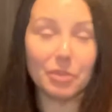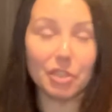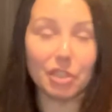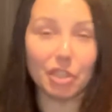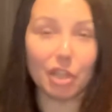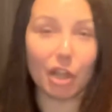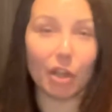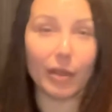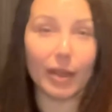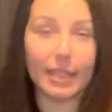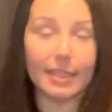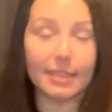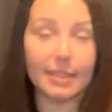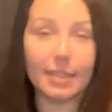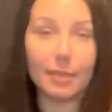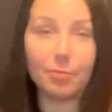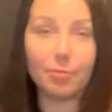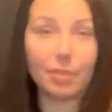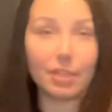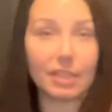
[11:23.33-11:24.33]
So I
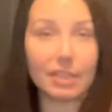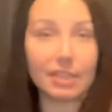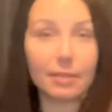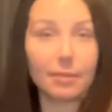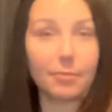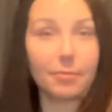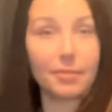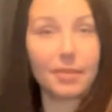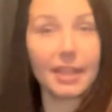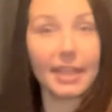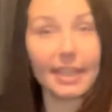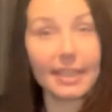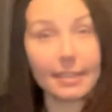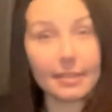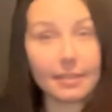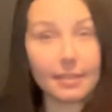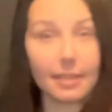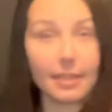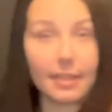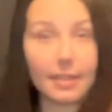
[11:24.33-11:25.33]
did bring some
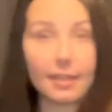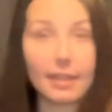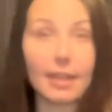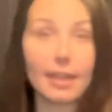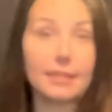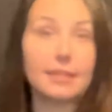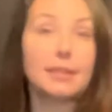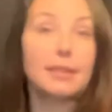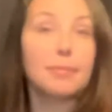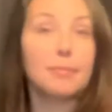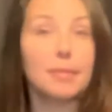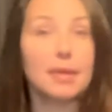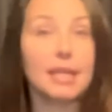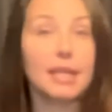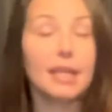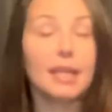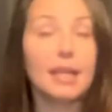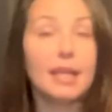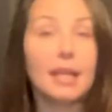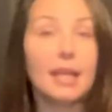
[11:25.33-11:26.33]
things in, got some
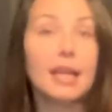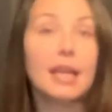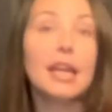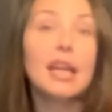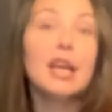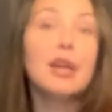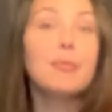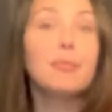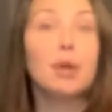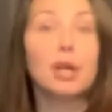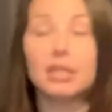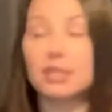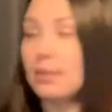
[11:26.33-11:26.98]
money, and bought